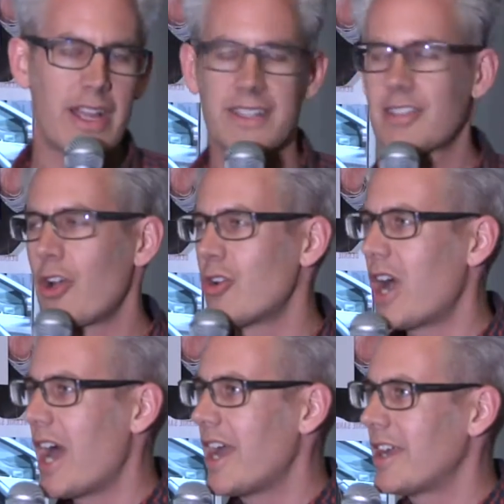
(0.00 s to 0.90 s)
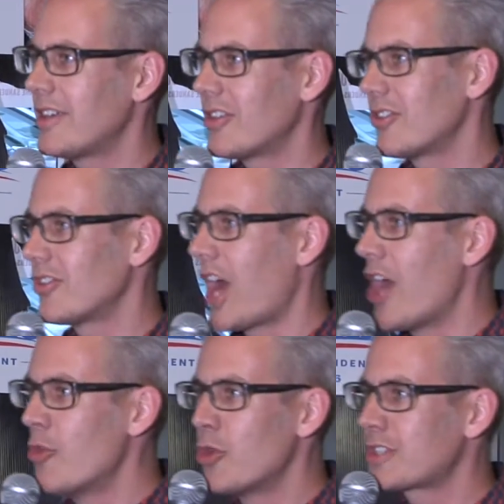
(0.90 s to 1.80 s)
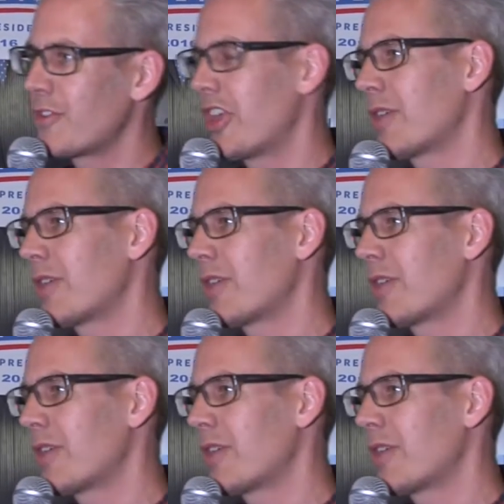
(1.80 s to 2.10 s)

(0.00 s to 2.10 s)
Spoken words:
And so I almost feel